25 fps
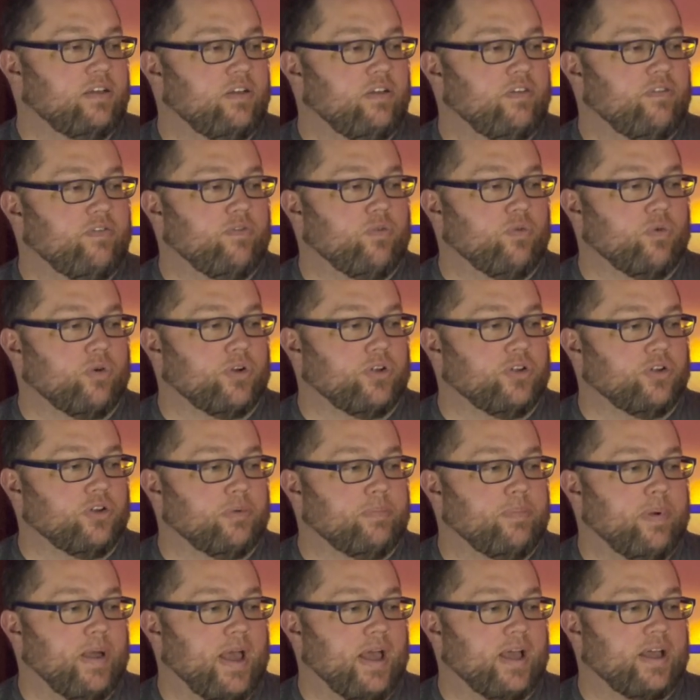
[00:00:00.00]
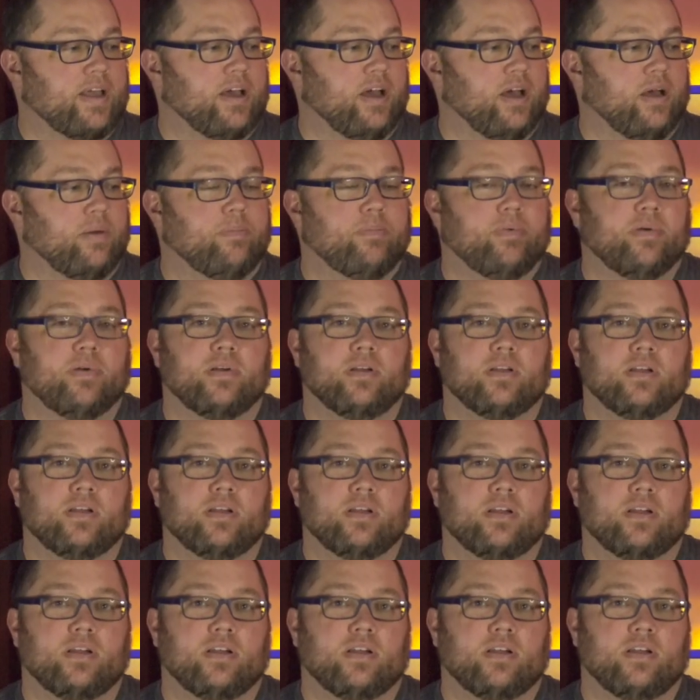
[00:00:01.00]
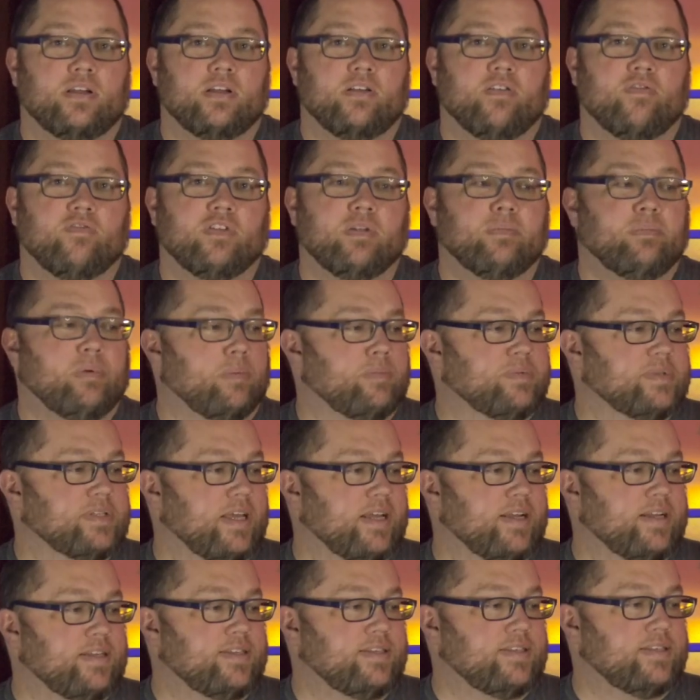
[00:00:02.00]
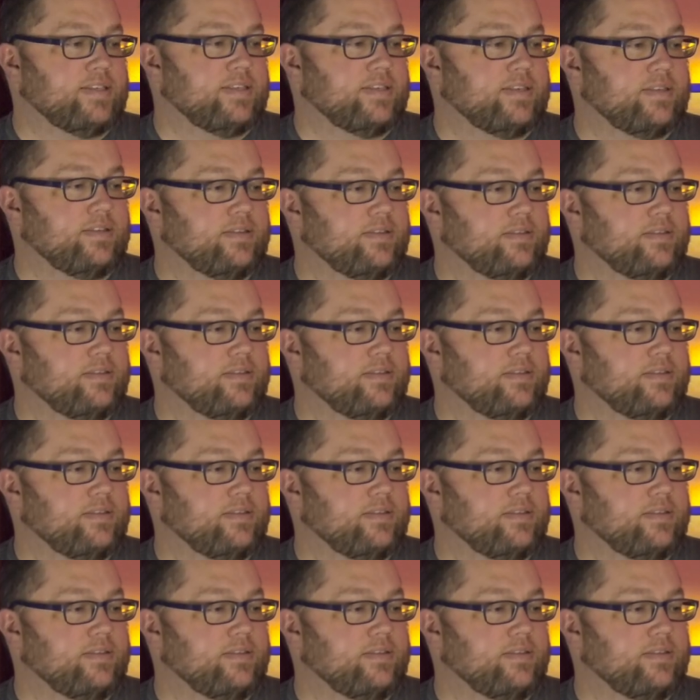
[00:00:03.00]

for your backup flip-up sights.